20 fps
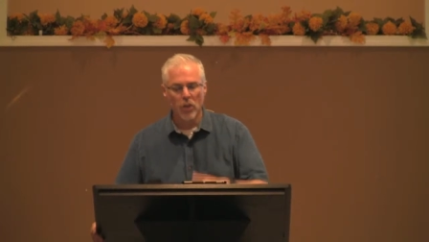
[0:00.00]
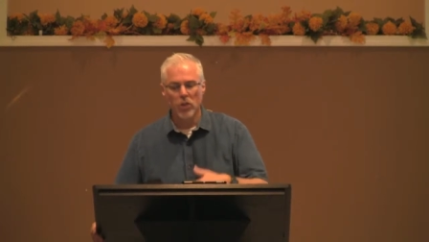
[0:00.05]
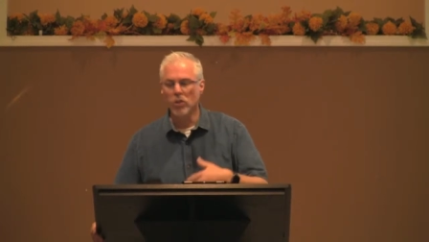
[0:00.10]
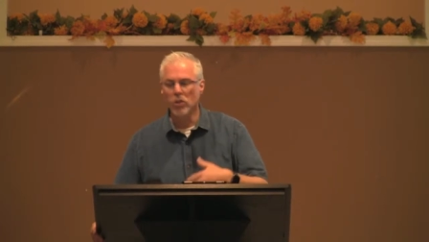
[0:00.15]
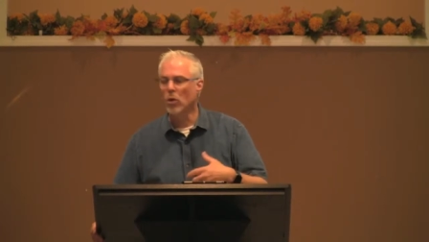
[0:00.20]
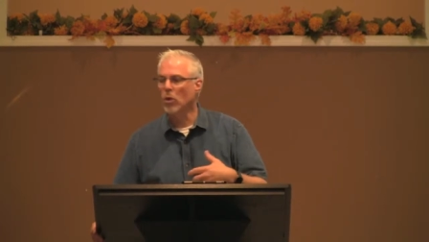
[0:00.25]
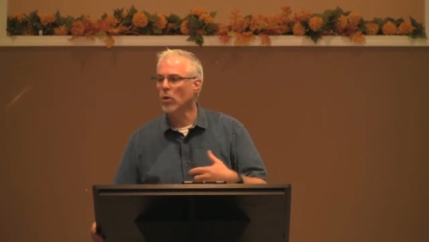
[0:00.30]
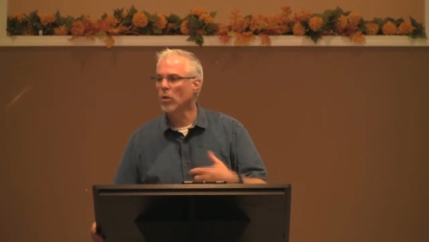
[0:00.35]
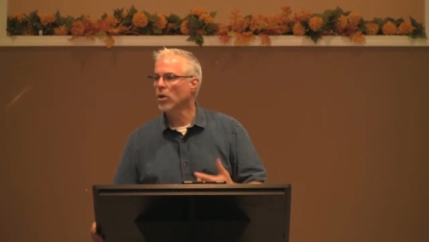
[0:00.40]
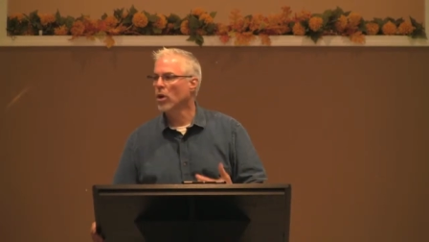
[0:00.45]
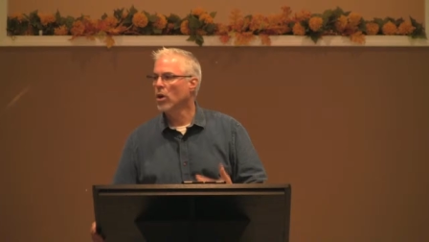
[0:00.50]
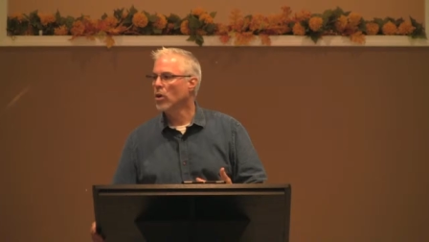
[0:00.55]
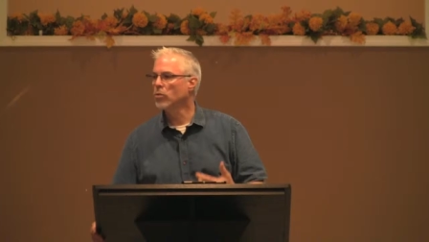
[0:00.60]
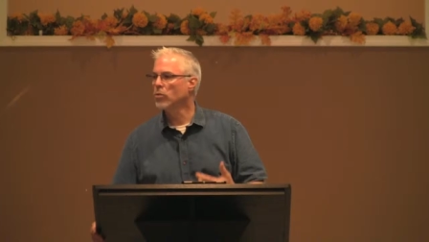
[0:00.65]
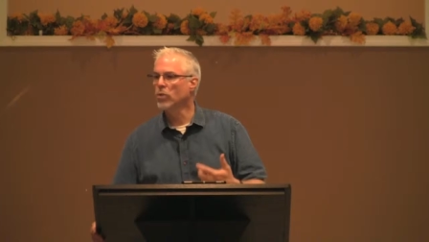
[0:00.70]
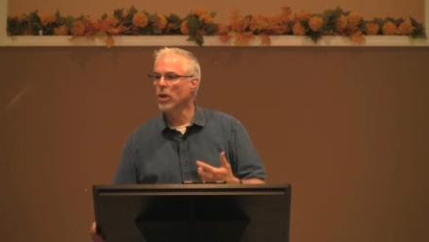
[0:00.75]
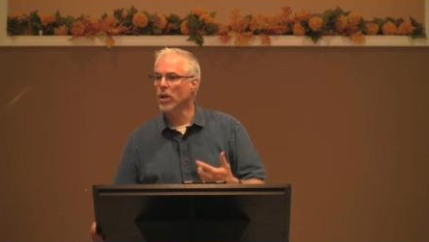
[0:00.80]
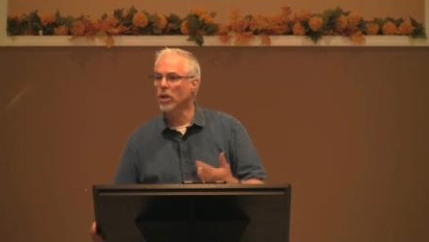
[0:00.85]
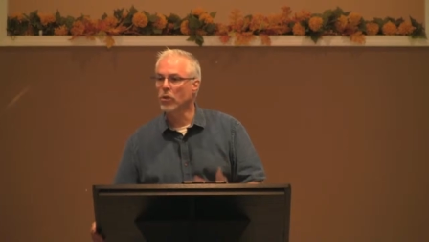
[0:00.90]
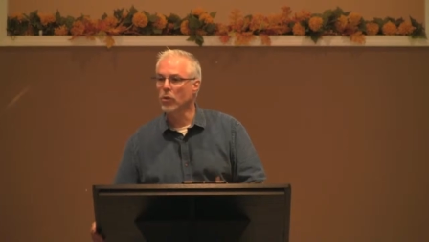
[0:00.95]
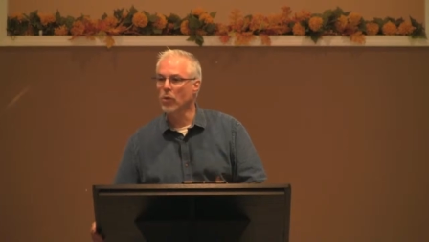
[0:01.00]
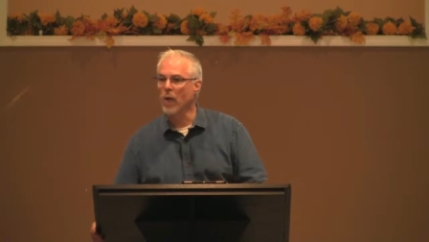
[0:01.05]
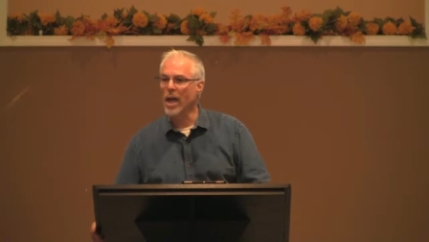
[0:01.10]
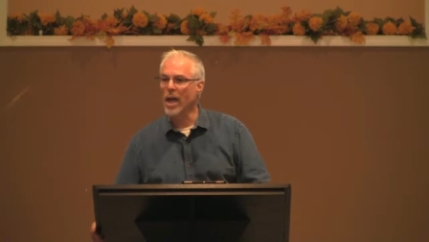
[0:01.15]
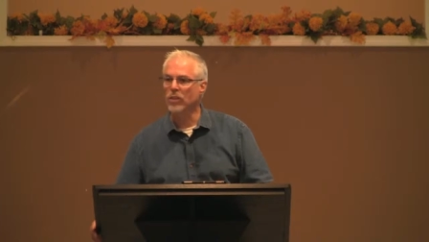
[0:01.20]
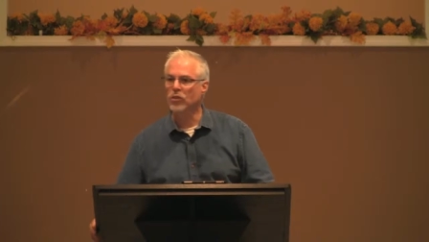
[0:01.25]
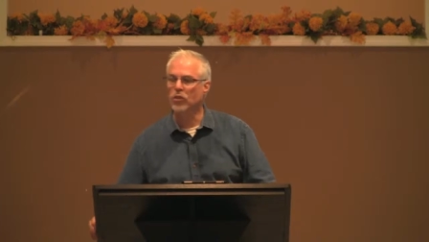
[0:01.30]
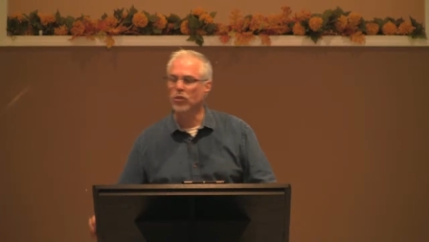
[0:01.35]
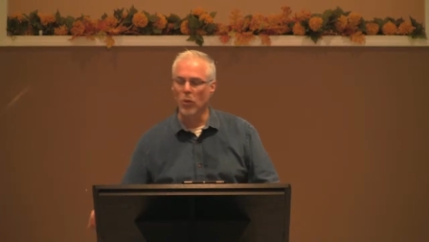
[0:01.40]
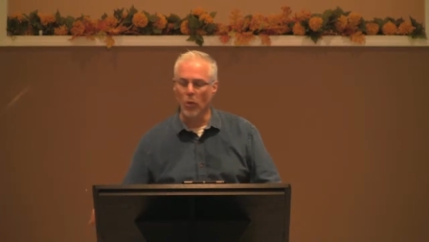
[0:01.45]
your
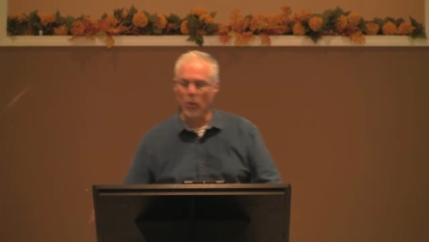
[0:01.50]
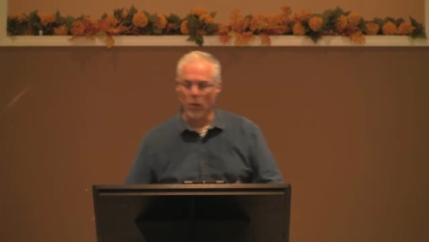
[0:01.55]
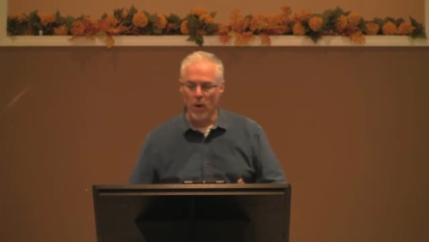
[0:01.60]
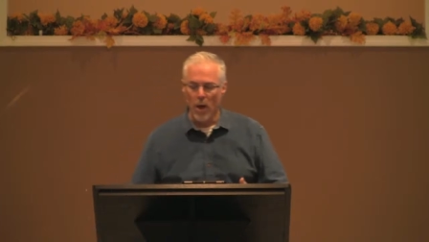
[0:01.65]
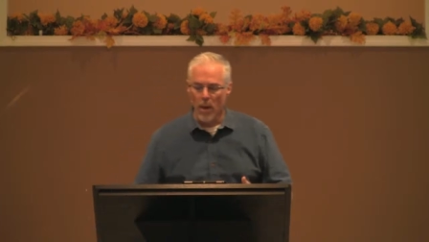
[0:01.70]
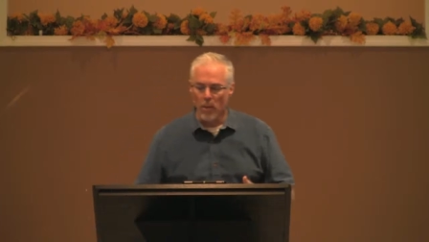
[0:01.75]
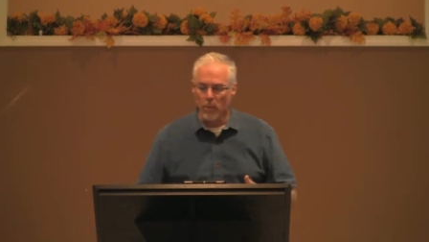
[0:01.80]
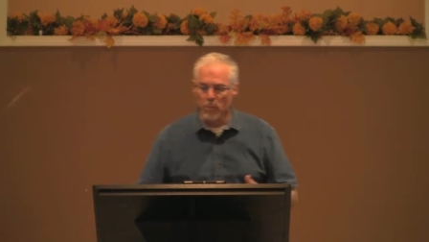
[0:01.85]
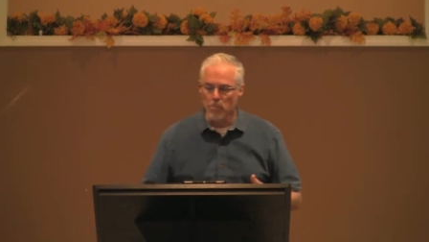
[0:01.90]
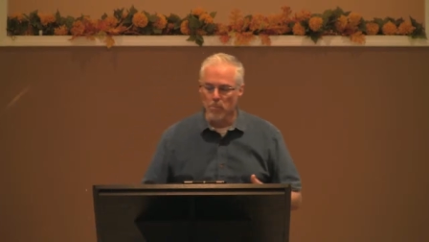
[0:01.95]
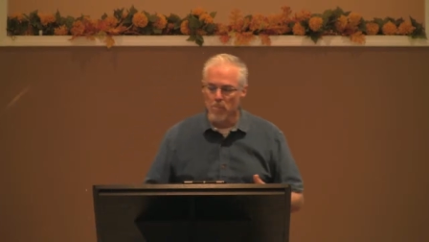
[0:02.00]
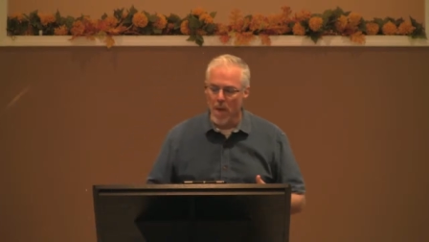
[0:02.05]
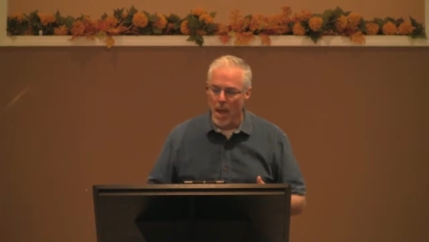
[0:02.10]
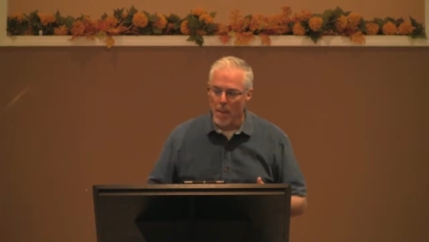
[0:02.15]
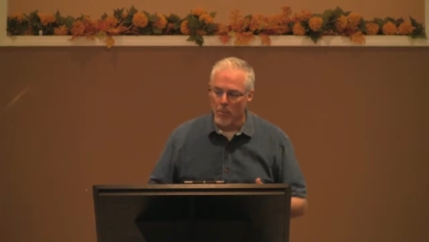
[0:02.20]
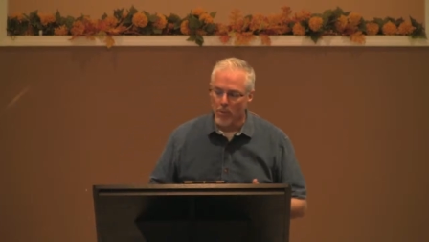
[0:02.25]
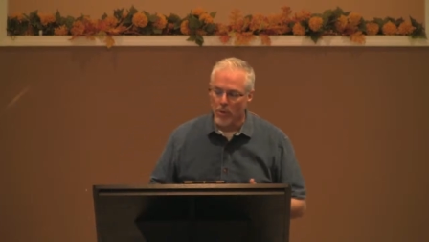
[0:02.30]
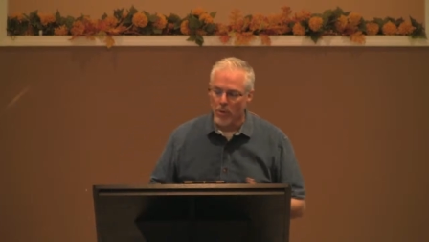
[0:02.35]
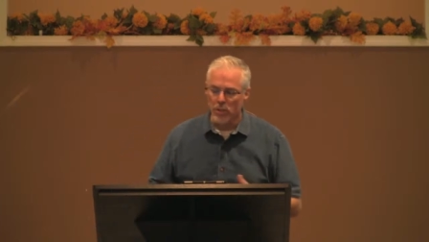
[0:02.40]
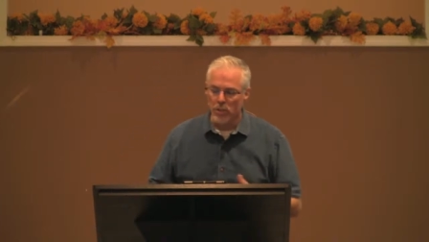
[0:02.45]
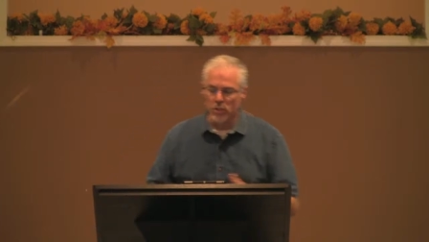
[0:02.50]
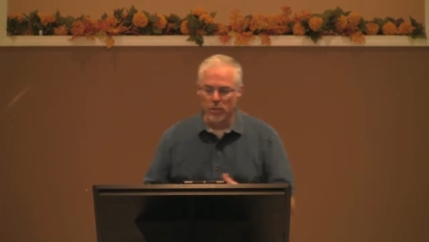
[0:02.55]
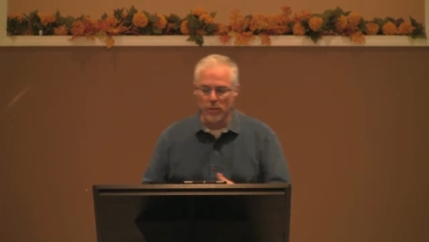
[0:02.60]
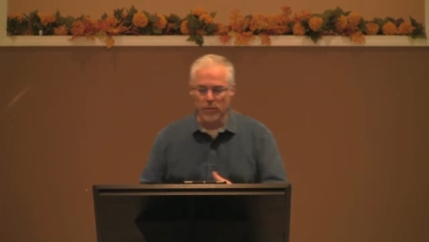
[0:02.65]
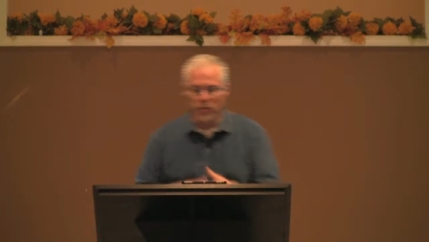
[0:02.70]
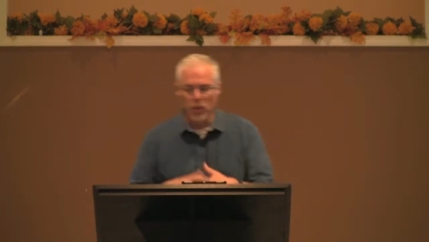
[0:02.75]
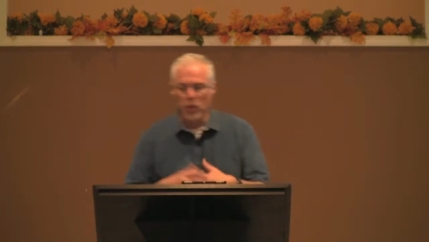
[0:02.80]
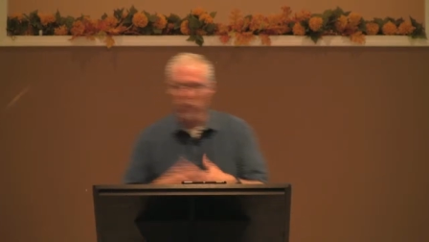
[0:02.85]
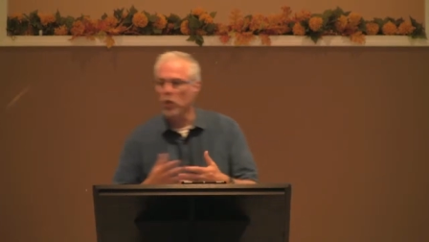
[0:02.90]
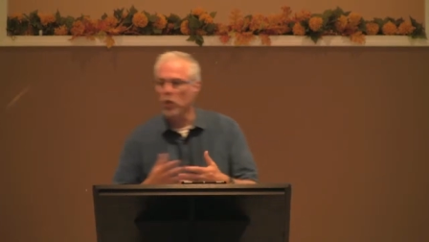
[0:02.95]
regrets, your memories
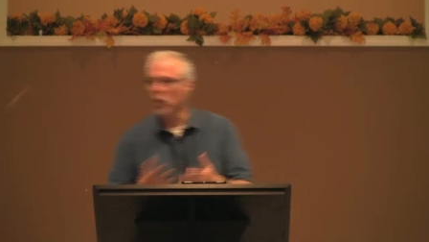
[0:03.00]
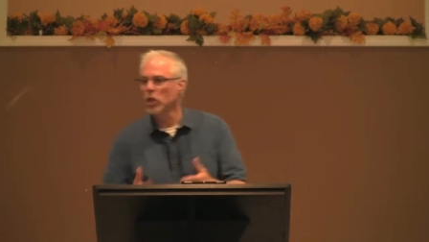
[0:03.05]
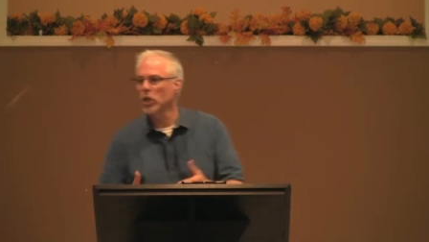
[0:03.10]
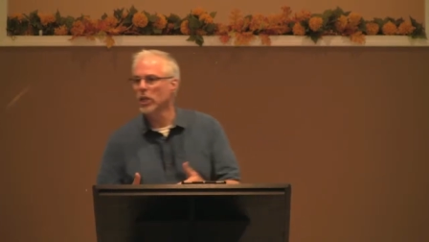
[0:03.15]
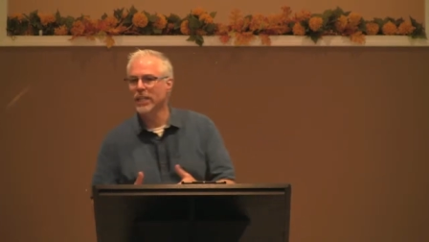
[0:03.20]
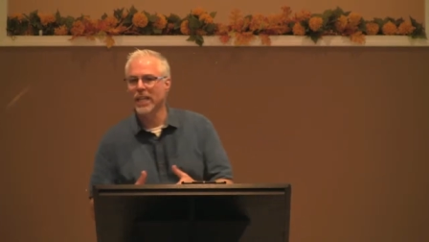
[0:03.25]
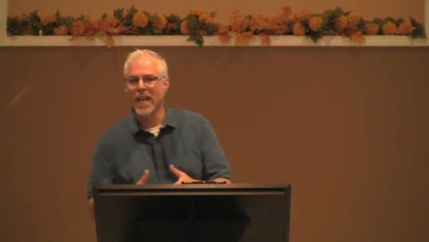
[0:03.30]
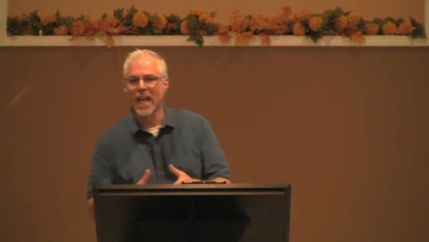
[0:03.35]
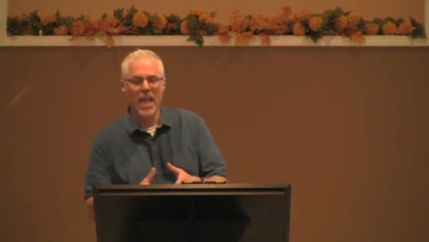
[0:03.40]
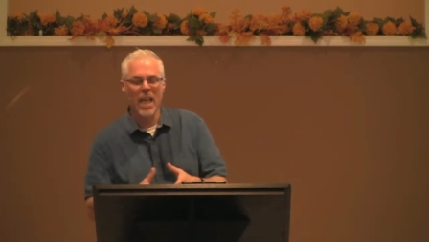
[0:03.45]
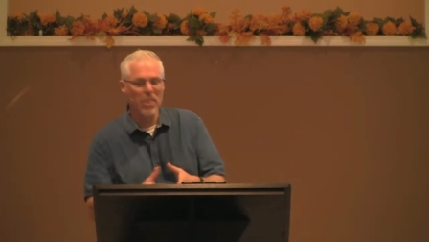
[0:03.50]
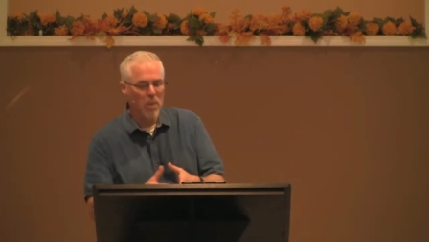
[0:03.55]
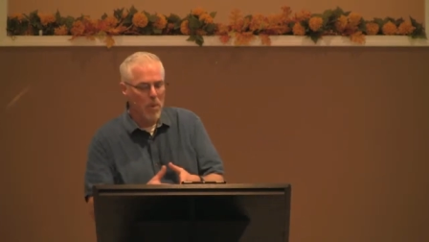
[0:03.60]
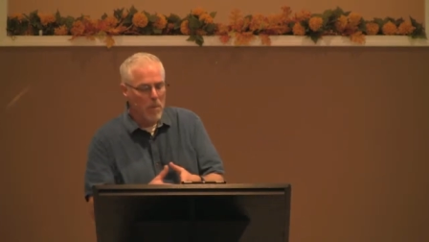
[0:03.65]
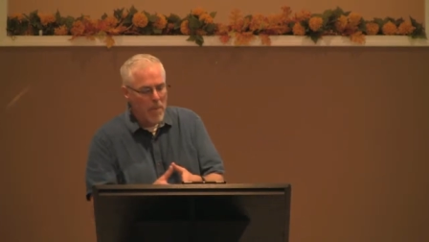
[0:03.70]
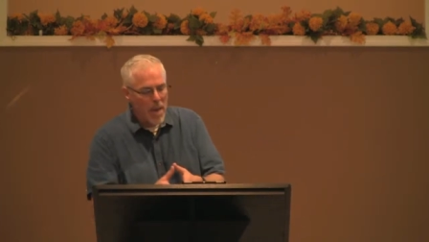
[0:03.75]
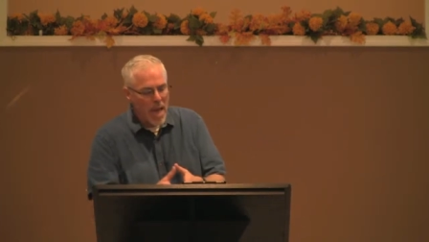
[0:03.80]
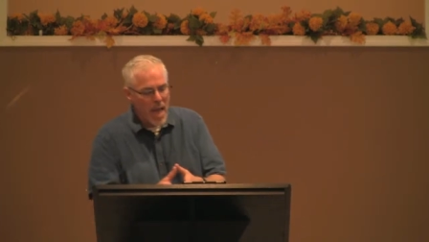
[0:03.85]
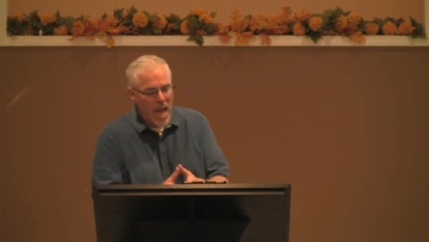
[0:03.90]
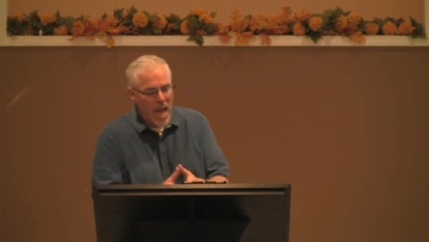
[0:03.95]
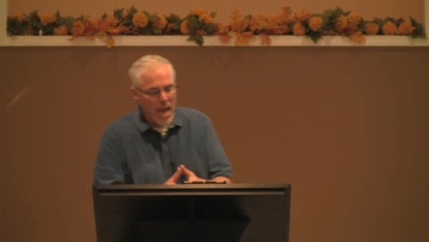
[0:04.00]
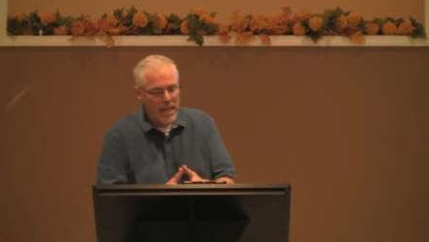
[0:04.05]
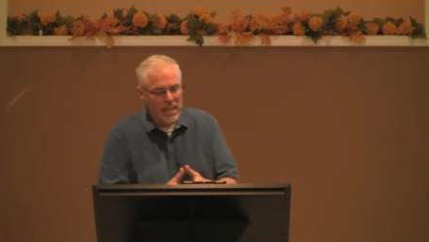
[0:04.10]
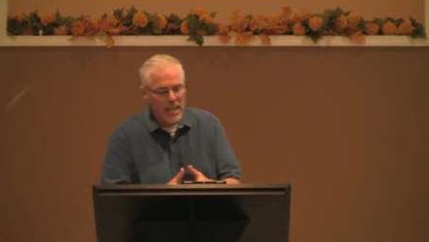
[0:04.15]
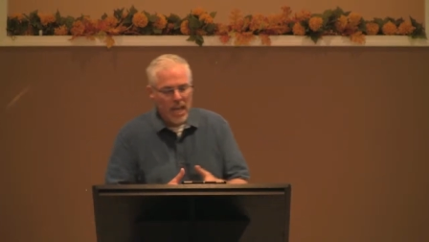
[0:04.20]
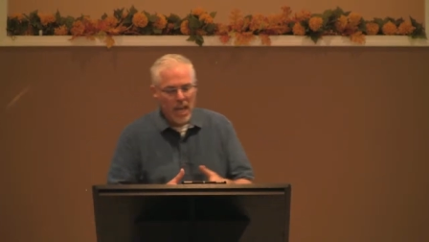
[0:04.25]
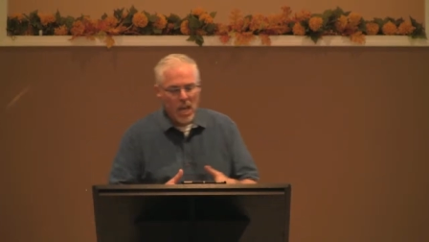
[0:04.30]
of the good and the bad.